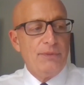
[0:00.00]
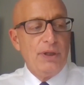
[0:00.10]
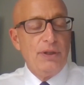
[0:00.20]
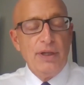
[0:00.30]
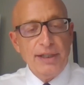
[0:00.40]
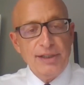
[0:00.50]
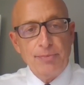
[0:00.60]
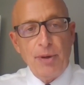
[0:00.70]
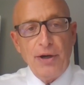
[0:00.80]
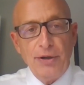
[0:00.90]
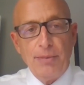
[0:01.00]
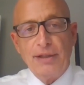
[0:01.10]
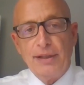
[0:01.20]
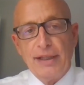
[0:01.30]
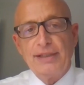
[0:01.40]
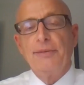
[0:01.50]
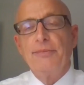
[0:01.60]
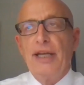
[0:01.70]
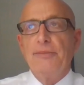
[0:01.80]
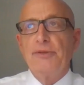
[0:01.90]
The nice part about, like,
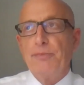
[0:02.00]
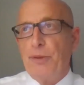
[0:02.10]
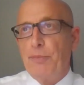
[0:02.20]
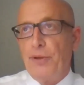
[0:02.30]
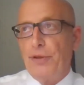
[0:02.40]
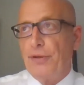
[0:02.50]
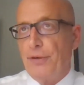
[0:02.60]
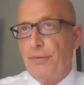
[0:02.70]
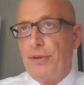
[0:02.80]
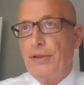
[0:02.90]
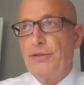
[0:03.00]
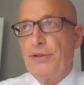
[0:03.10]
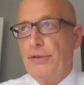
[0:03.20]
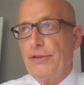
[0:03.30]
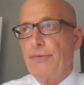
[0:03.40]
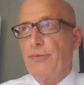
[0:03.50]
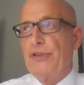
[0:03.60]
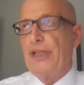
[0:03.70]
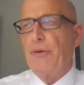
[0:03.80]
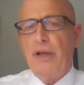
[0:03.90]
sometimes people or realtors will
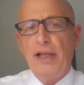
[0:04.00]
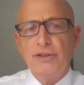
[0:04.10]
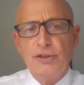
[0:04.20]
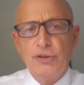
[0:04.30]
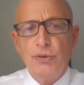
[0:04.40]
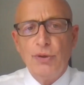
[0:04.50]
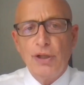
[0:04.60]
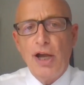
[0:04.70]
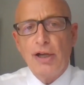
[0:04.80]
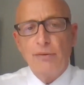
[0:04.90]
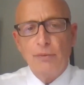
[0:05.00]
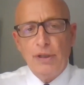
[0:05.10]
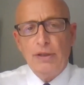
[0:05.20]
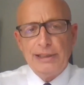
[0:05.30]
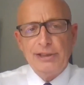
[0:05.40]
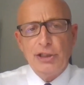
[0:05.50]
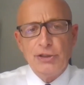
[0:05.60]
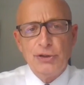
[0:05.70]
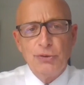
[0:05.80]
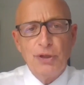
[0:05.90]
say, well, let's just do a long
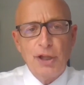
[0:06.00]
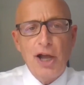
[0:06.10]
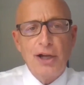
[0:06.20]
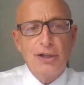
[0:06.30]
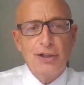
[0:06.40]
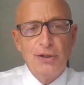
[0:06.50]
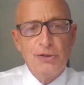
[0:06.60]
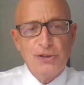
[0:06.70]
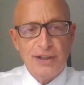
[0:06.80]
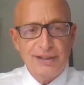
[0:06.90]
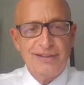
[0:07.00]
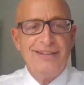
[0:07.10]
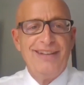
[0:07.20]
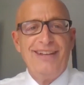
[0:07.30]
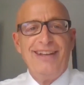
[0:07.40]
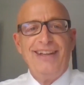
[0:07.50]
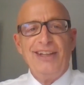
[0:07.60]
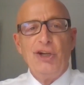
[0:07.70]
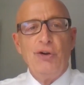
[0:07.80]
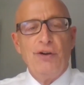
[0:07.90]
closing,
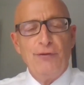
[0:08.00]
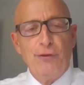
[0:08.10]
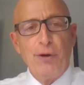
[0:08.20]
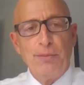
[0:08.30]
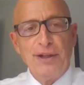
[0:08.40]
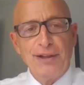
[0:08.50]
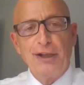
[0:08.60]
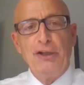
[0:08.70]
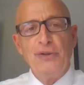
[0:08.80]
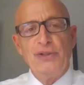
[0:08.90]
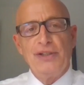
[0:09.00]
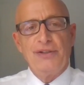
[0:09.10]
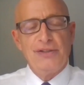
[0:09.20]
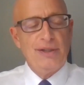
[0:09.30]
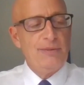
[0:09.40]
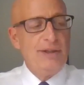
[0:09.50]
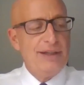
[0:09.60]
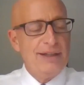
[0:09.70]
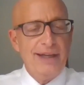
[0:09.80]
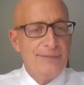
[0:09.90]
a 4-month closing or something
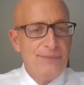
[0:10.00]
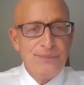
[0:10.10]
like that.